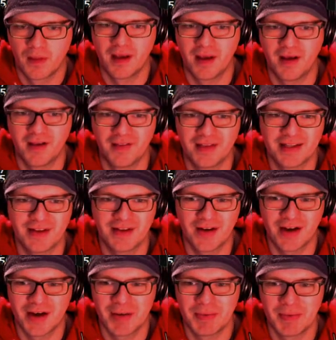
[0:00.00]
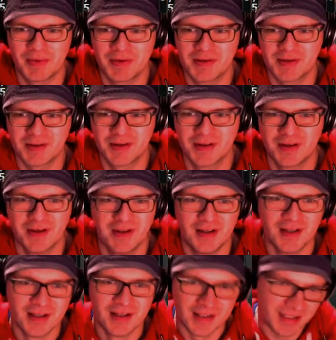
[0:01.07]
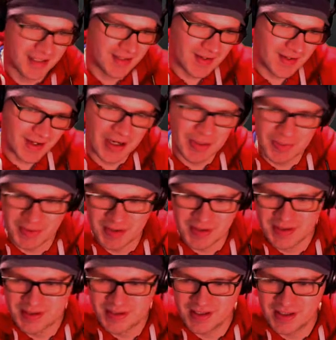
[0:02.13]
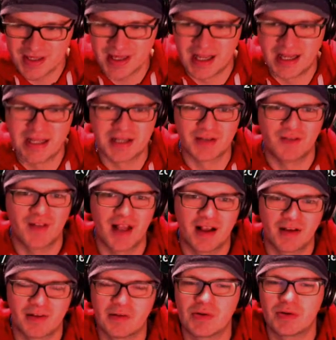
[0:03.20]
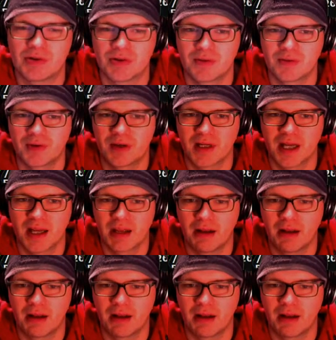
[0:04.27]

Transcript: This guy opens. This guy opens, and he just flat calls. Okay.